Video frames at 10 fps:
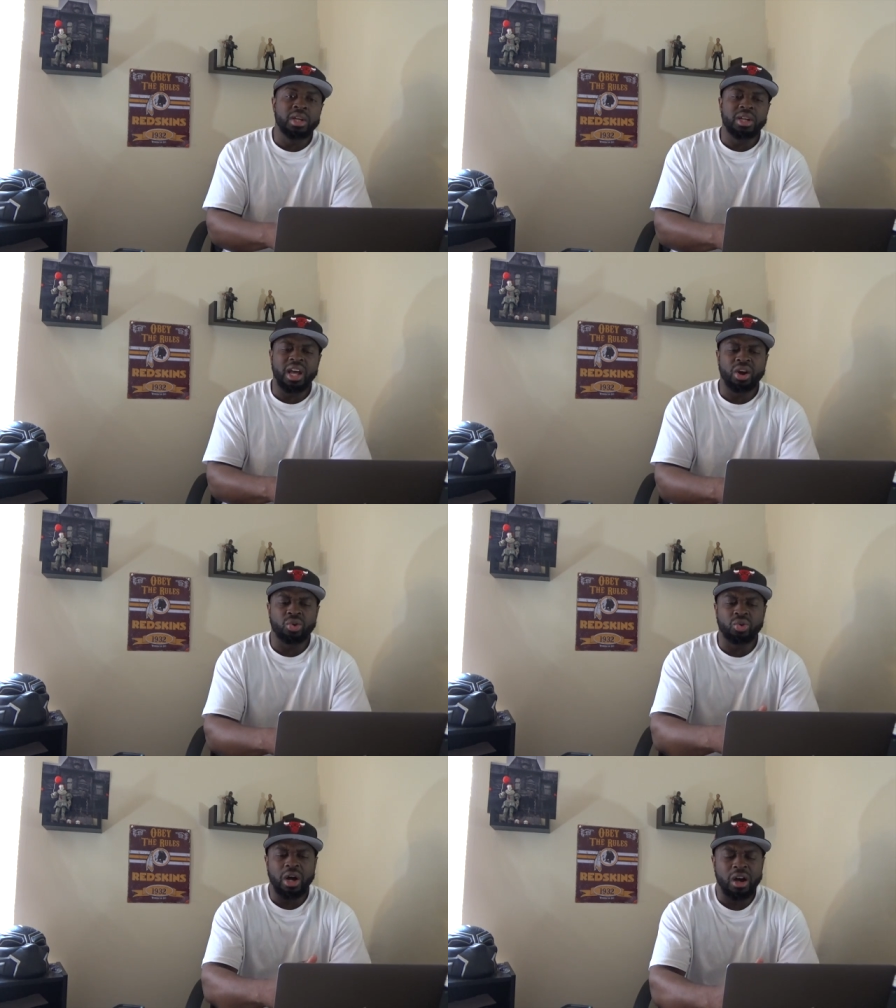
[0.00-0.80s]

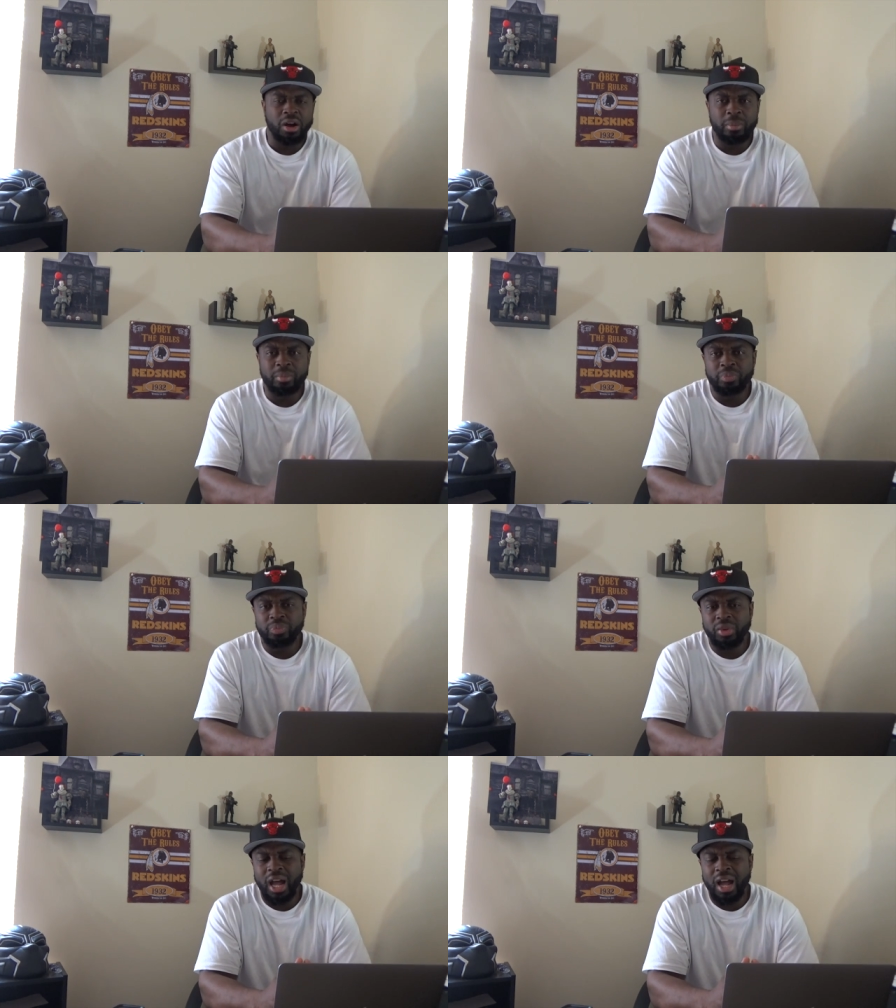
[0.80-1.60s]
Now, um,
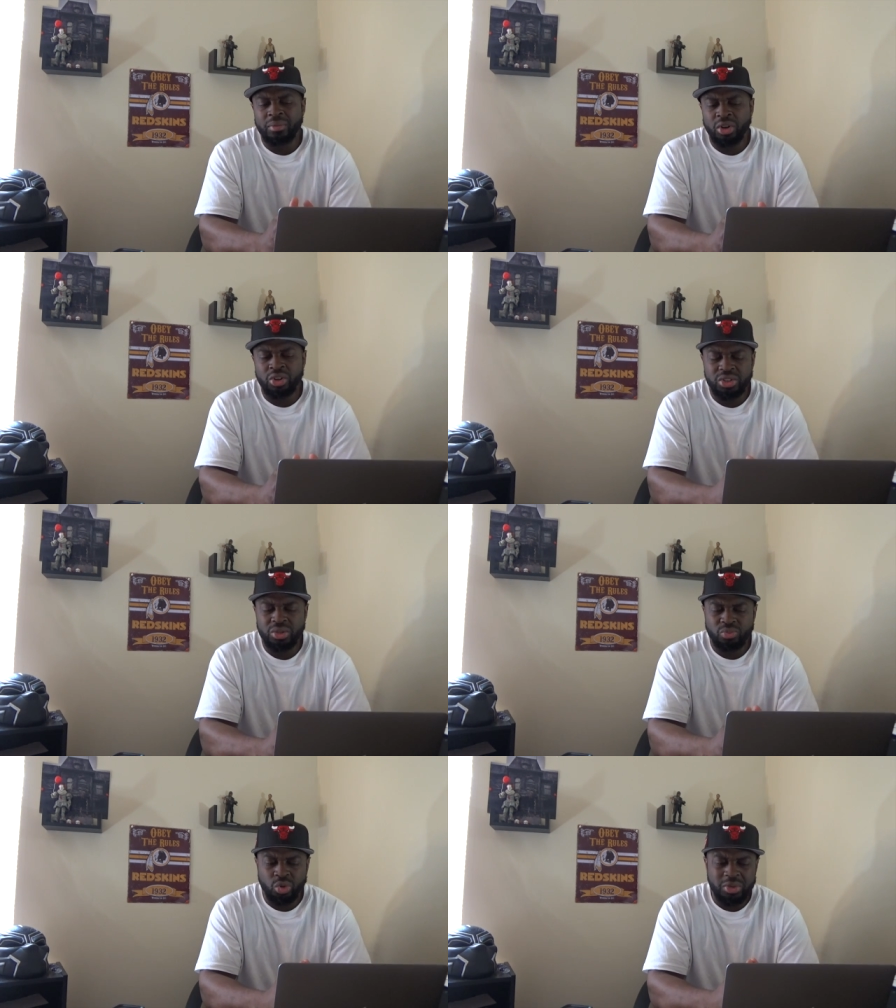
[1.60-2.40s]
I've heard
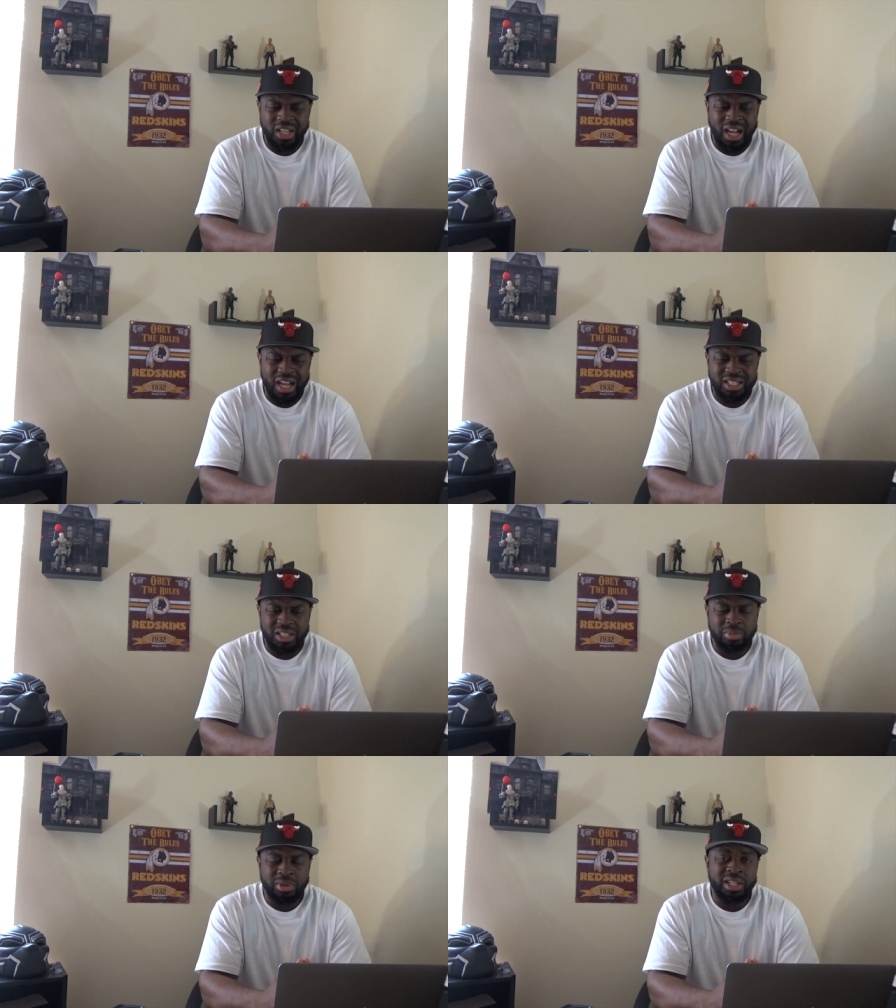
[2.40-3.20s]
some rumors, guys,
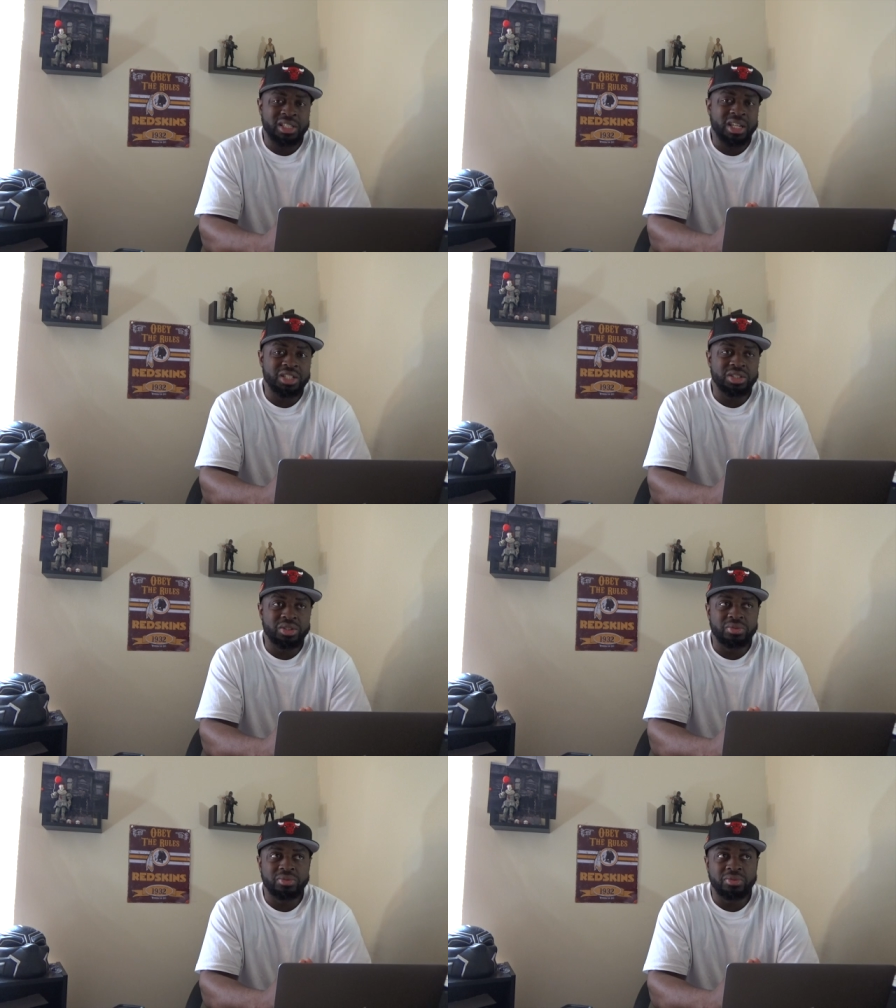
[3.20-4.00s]
that the
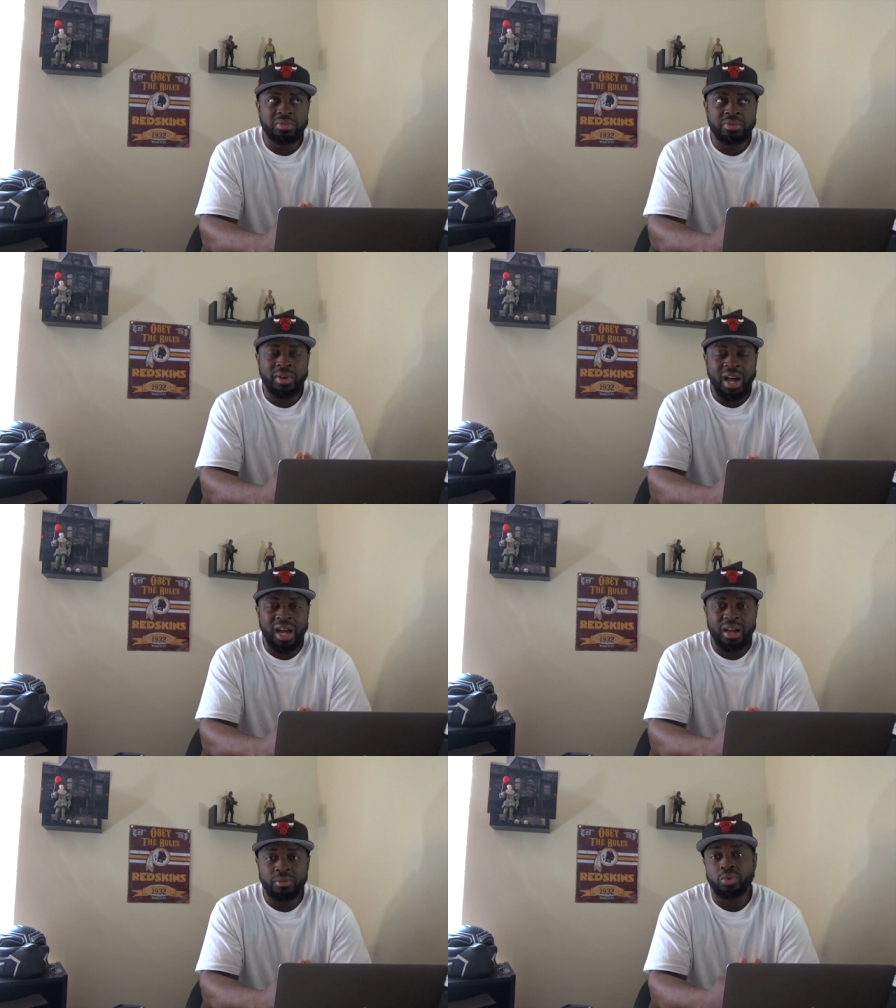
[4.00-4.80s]
PlayStation
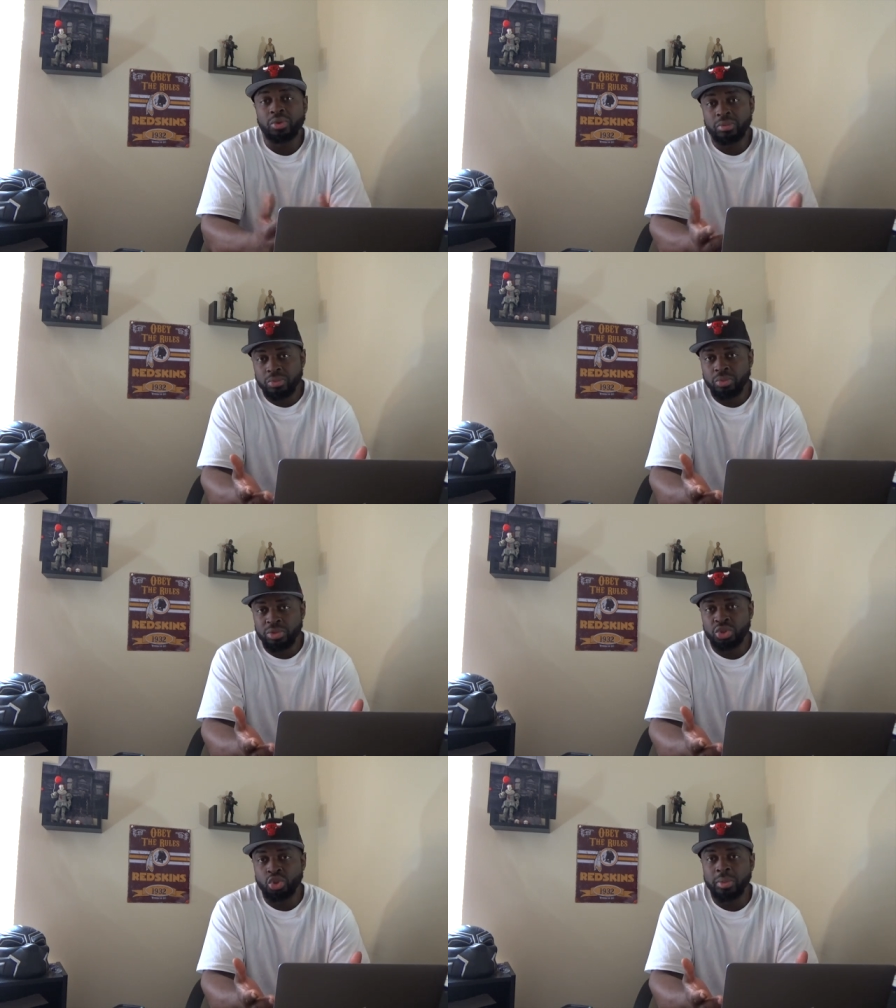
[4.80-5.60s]
5, or
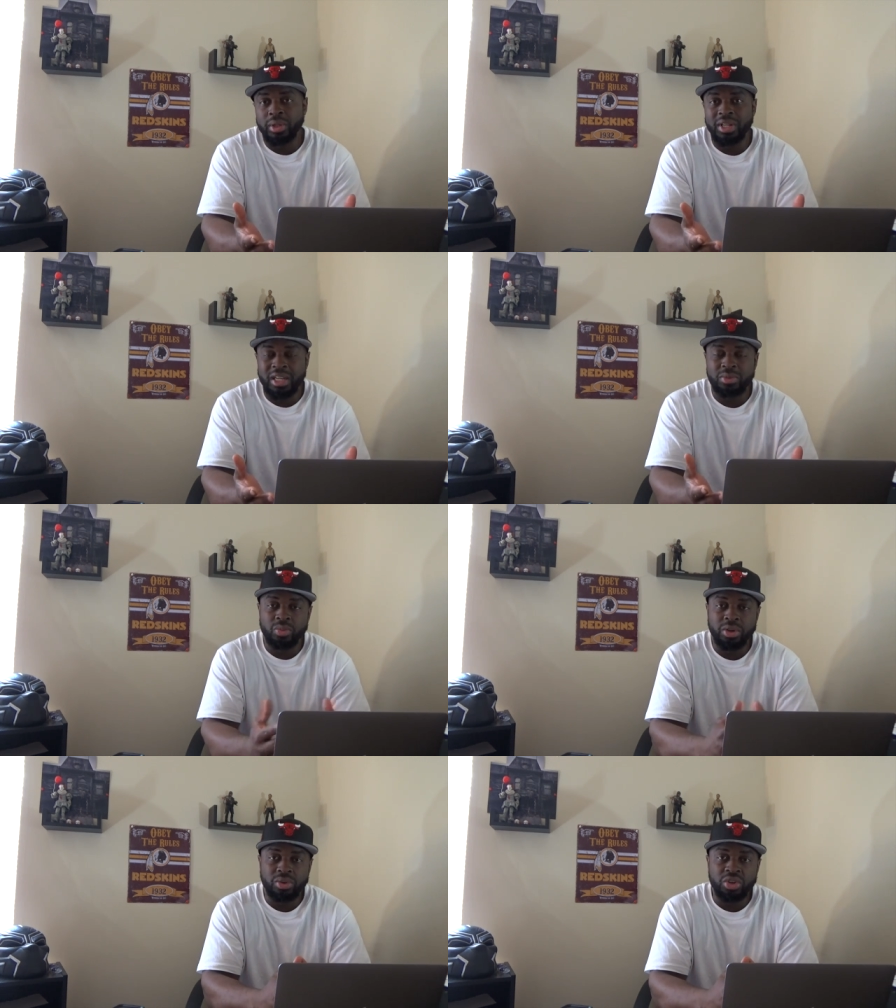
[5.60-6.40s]
presumably that's
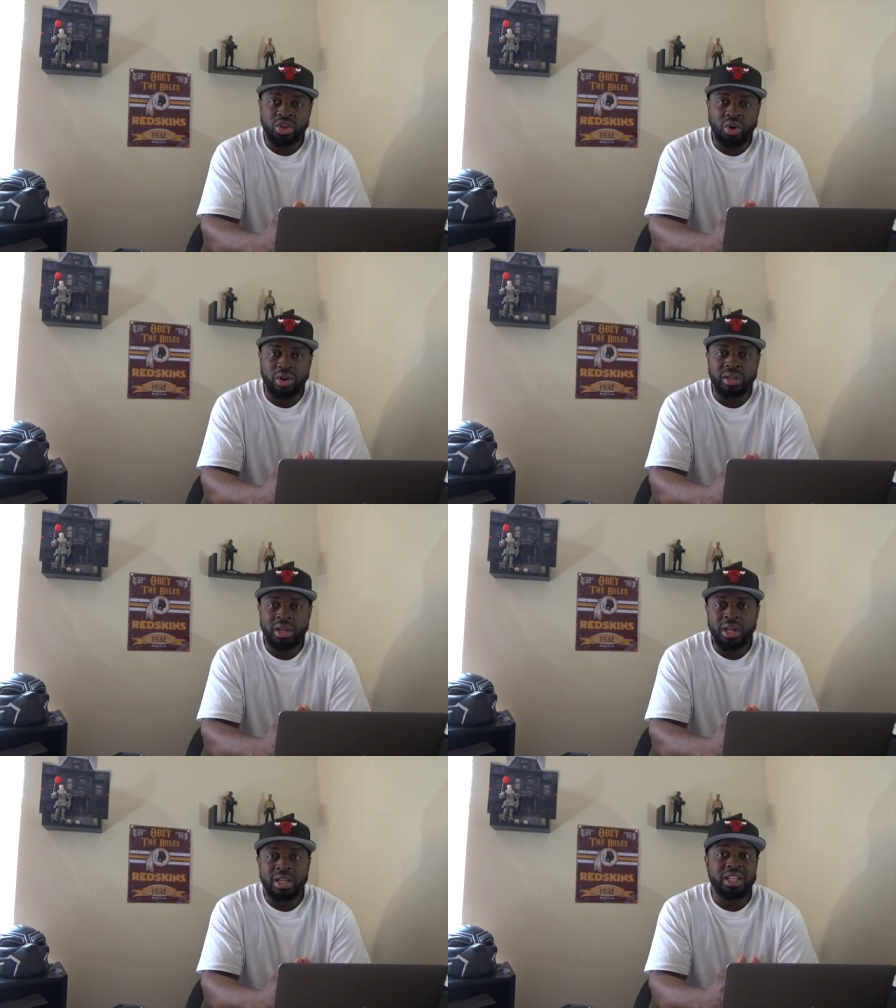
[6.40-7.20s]
what we're going to call it,
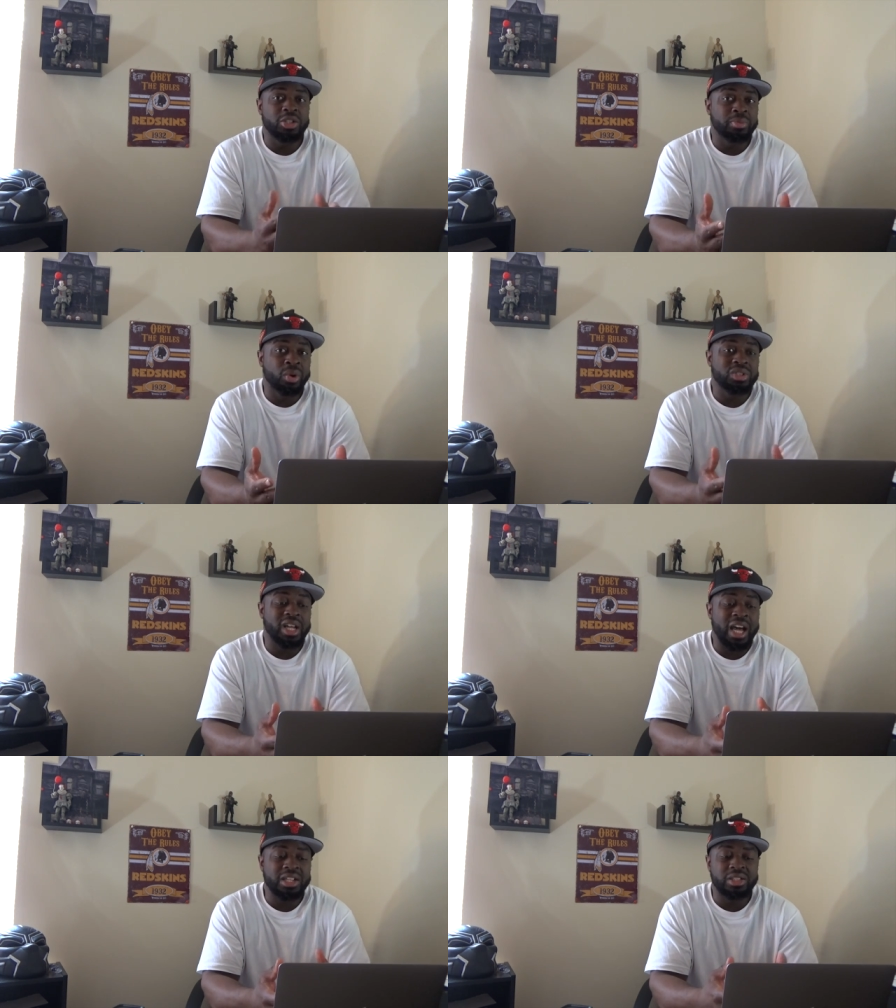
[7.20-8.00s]
is supposed
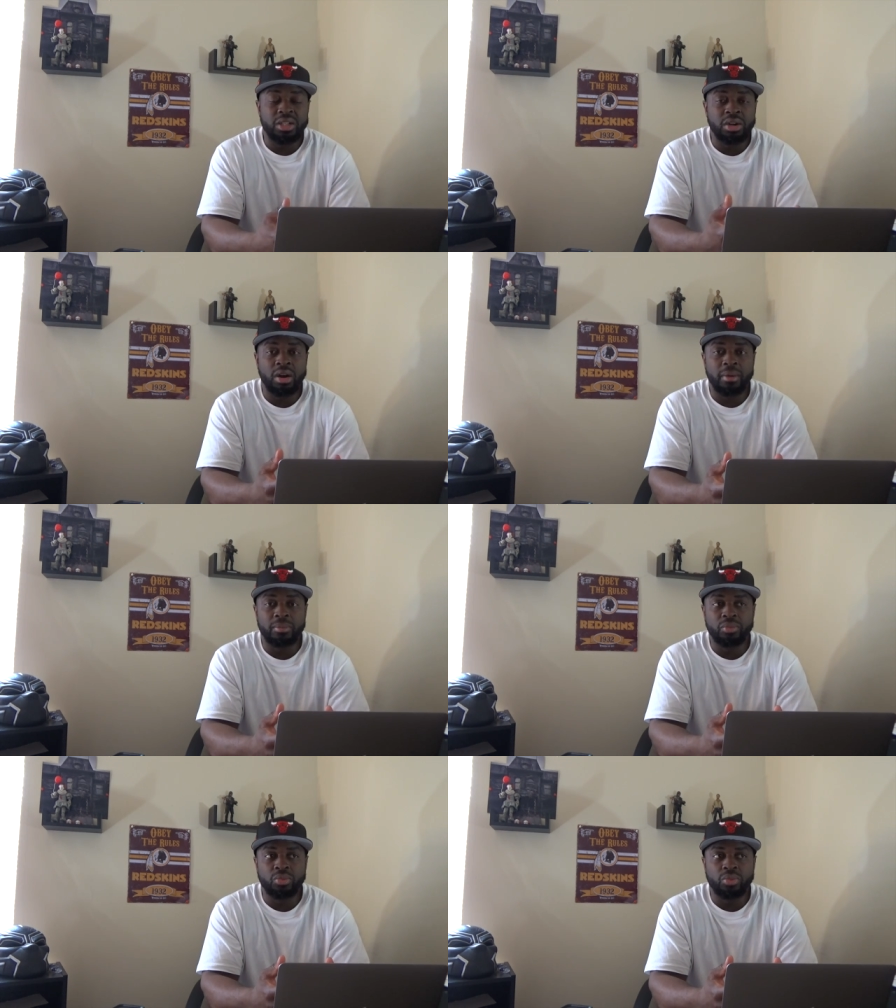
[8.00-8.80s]
to actually come